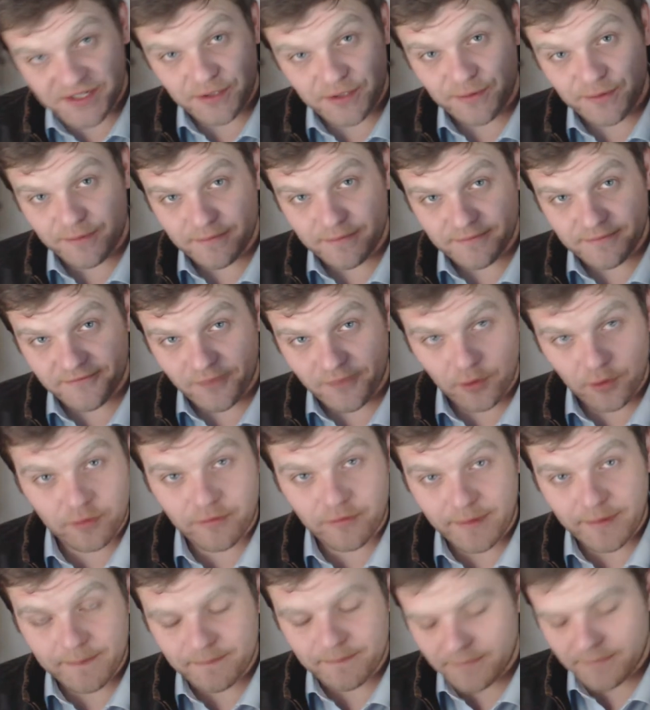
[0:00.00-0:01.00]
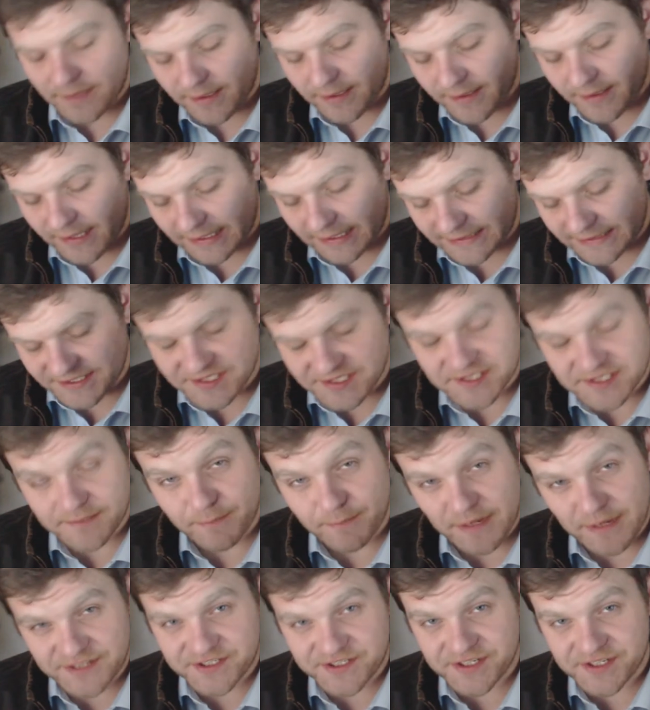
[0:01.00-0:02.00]
to Fulgrim, and this is
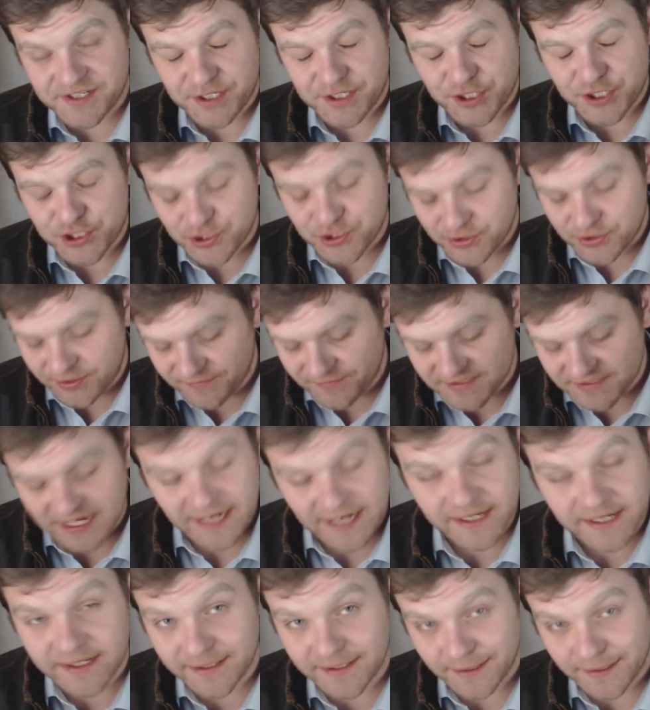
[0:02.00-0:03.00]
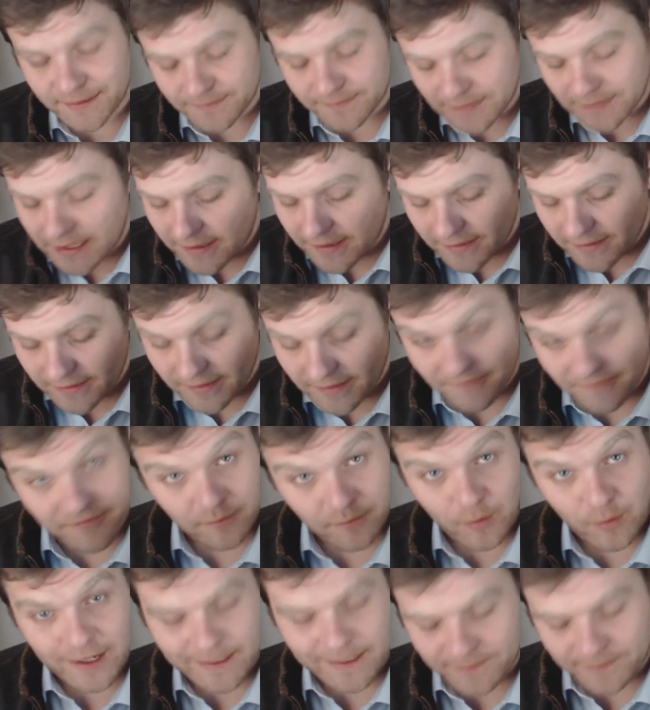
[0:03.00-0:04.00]
a message you should have taken in
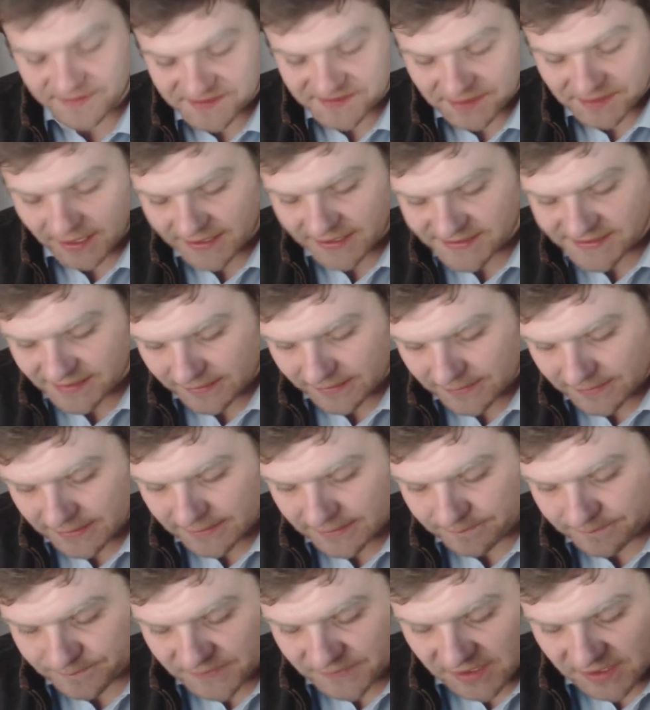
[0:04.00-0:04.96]
from what happens later.